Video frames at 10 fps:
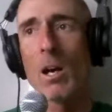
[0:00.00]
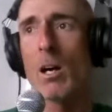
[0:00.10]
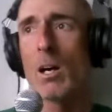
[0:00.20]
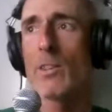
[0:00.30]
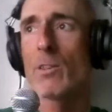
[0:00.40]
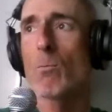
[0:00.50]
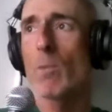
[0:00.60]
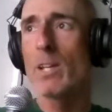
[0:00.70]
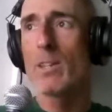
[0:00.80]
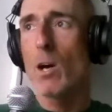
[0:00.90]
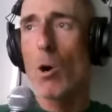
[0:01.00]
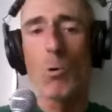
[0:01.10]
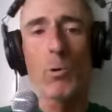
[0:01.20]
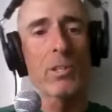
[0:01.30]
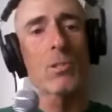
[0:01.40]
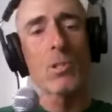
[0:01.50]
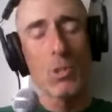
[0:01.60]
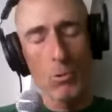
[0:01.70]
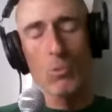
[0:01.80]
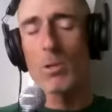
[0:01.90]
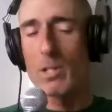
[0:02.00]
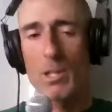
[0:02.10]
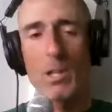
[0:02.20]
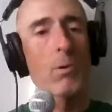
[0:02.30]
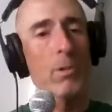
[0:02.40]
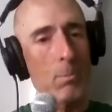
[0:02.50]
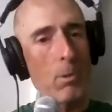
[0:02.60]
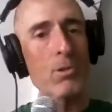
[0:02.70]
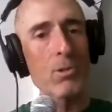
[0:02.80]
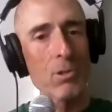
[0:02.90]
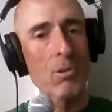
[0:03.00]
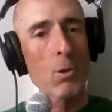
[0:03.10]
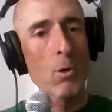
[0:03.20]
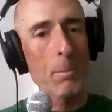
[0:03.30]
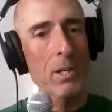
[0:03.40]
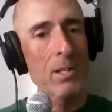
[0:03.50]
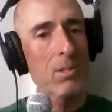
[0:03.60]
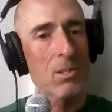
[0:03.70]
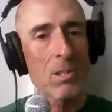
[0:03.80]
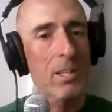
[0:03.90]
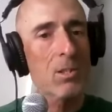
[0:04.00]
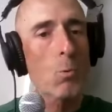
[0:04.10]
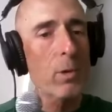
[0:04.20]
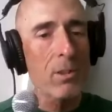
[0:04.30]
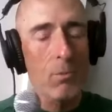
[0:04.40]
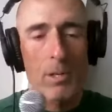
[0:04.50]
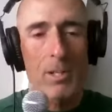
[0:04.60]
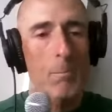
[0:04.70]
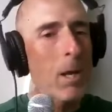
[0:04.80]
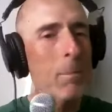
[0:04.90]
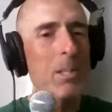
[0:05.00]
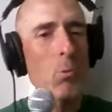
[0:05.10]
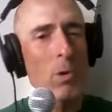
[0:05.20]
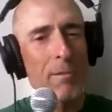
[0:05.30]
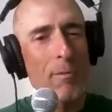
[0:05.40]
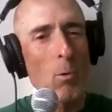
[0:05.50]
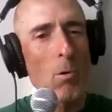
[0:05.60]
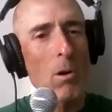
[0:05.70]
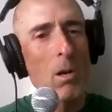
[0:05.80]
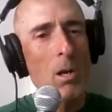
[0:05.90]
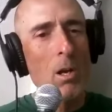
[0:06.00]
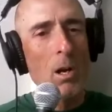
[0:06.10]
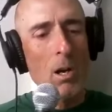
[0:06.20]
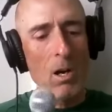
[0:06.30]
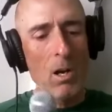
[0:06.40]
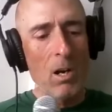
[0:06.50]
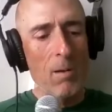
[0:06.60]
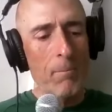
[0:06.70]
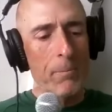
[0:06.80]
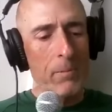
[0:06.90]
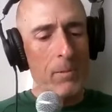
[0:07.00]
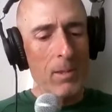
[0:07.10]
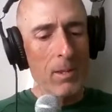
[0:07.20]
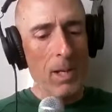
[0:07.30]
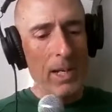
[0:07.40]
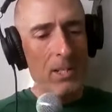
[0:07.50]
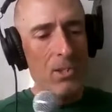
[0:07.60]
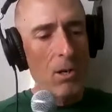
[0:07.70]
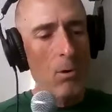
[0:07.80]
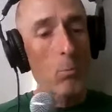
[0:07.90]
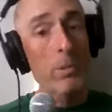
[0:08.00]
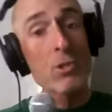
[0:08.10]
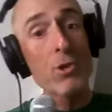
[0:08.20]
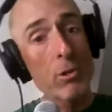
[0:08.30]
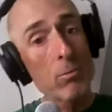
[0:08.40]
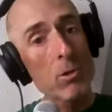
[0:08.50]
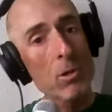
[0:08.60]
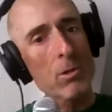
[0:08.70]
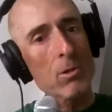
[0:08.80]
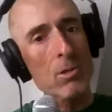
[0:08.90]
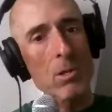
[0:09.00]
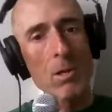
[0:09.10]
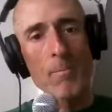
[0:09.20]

uh, and, the, and the oldest, usually the oldest person you're going to go up against is like 23, maybe 24. Uh, and so with juniors,